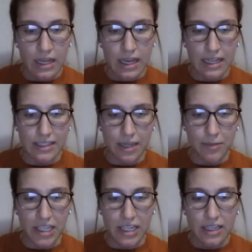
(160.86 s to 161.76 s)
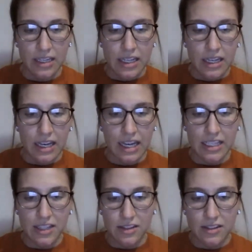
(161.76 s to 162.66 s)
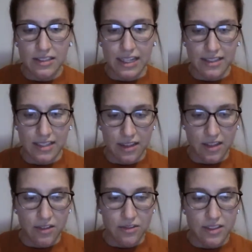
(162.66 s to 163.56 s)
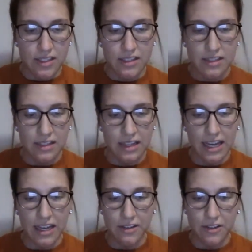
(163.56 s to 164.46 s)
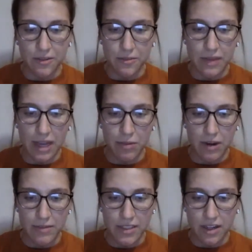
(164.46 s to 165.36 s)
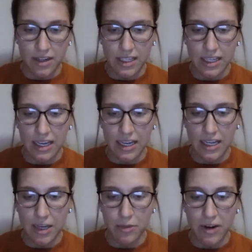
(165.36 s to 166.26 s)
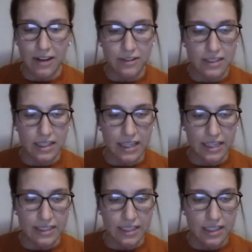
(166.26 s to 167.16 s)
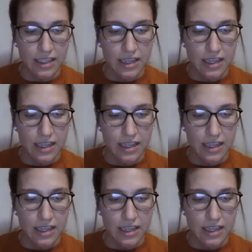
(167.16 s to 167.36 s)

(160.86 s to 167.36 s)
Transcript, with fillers: I'll double it. I need signs like those. I don't know. I promised Carly I'd help her out, said Lexi.